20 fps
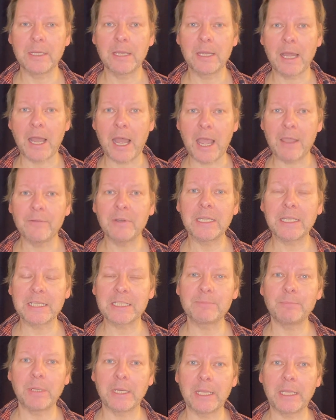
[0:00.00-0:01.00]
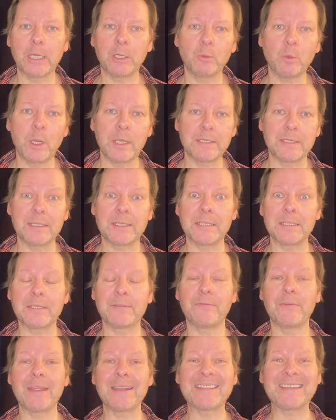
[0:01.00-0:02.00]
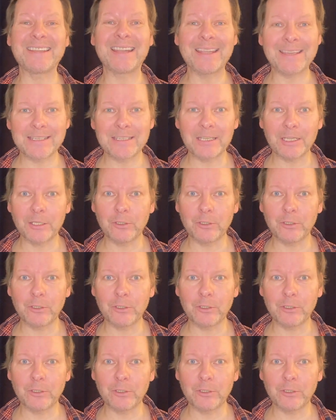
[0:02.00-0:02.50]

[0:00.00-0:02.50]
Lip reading: I will explain why this is fantastic